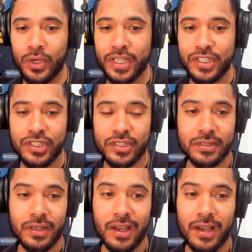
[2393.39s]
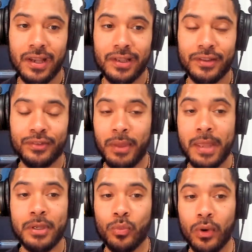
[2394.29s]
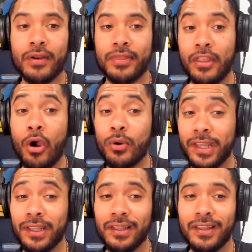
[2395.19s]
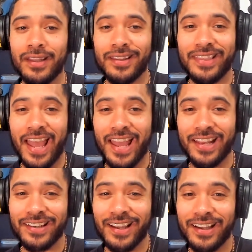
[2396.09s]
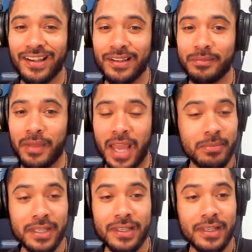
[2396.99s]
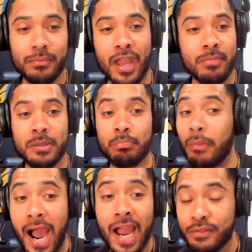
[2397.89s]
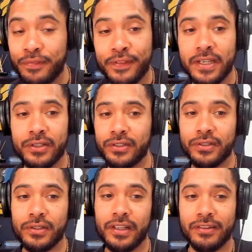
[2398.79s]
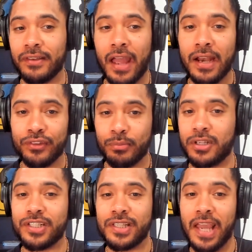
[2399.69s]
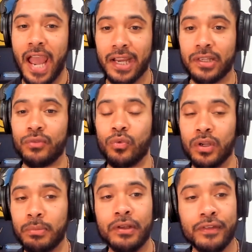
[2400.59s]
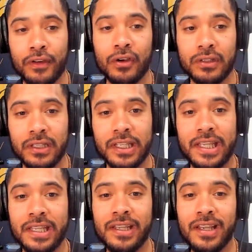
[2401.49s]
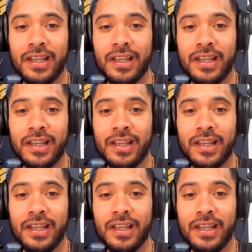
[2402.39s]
Which is maybe worth noting that maybe my fear is not as much the active one, but certainly